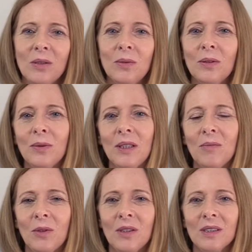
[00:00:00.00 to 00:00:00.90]
you will read
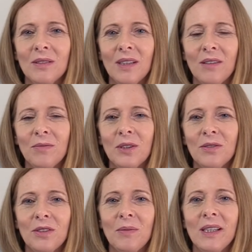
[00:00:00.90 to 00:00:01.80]
more and have more
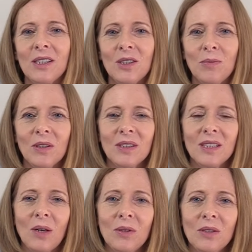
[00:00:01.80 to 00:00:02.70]
information about
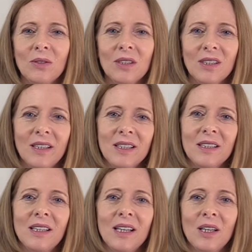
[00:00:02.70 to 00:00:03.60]
sourdough
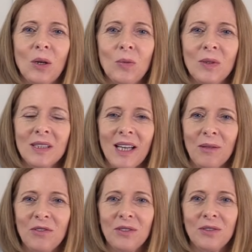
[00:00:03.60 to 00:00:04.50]
starter, and I hope it's
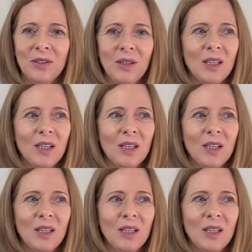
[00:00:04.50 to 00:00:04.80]
helpful for you.